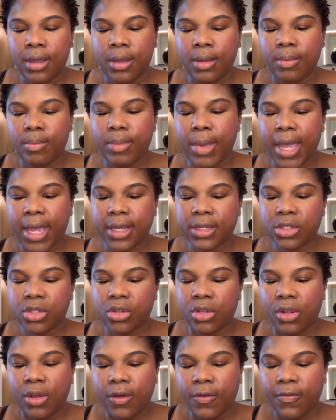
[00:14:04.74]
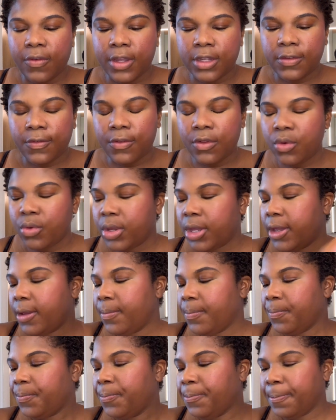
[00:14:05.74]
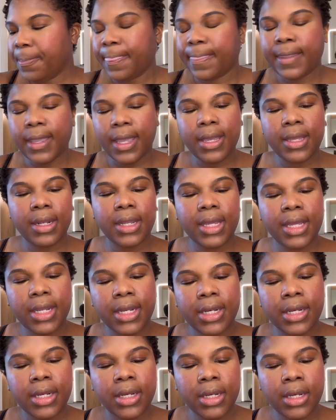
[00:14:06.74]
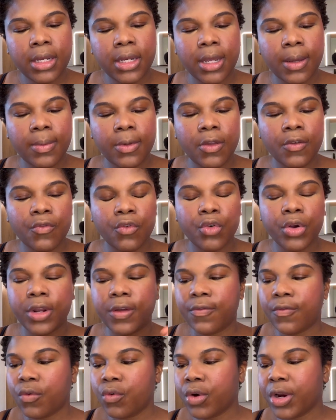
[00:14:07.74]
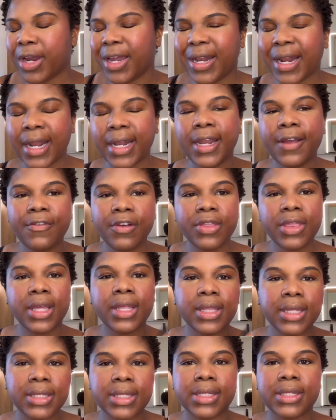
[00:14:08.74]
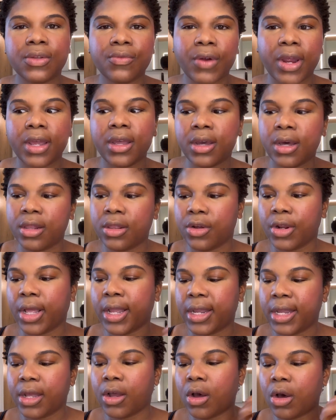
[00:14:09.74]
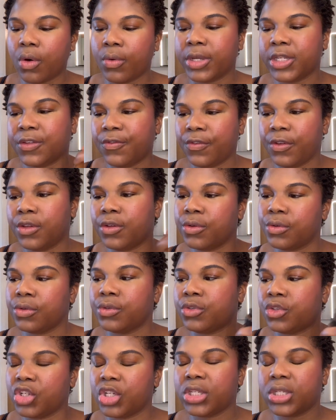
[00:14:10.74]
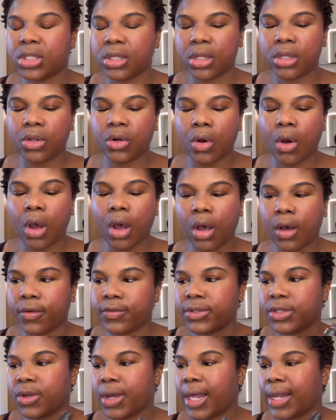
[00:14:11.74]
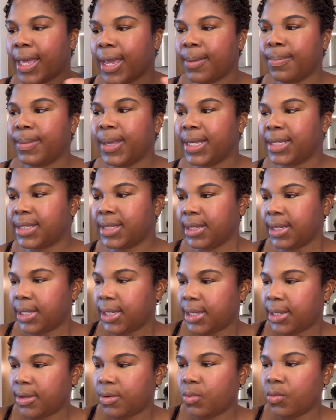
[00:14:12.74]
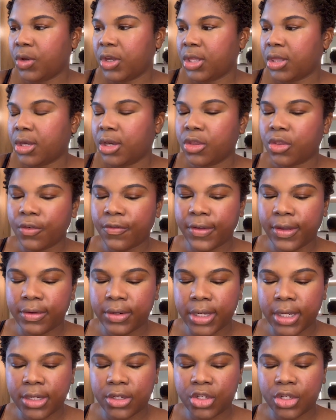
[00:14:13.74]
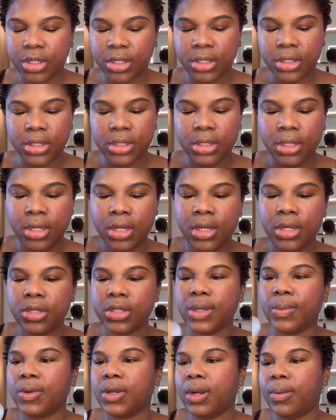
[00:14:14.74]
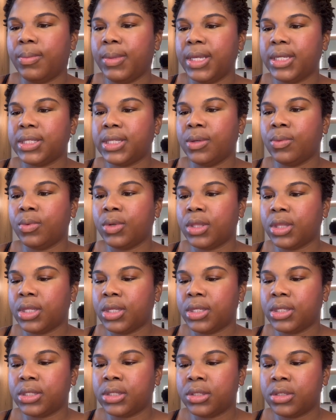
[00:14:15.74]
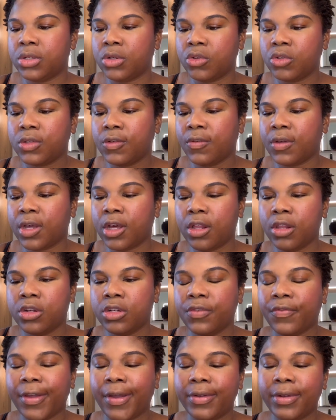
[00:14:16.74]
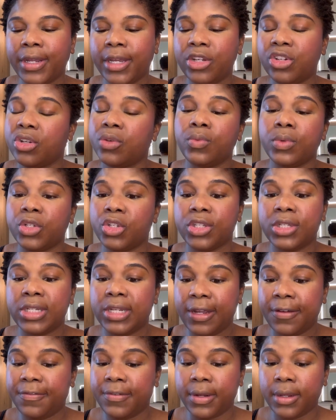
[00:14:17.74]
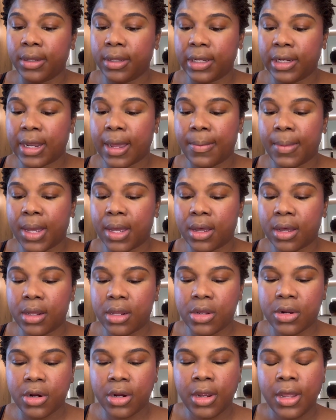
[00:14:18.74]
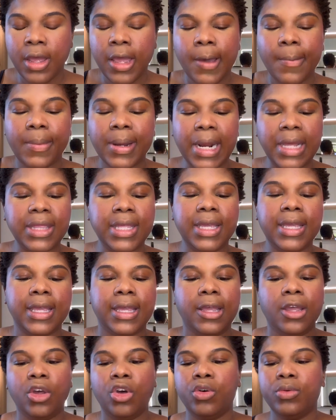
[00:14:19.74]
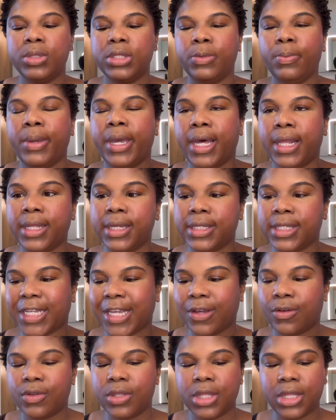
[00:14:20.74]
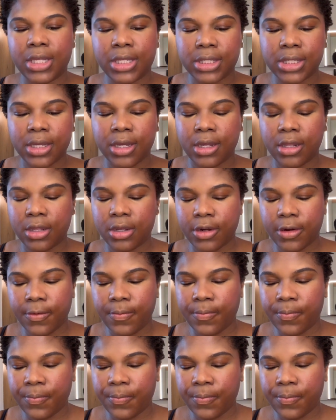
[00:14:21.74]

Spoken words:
MAC Studio Fix Fluid and NW44, and I never think this is the right color. It always feels just a little off, so I like mixing it with other foundations. So I'm going to mix it with this Dose of Colors foundation, which is definitely not my color, but I think it helps balance out this color.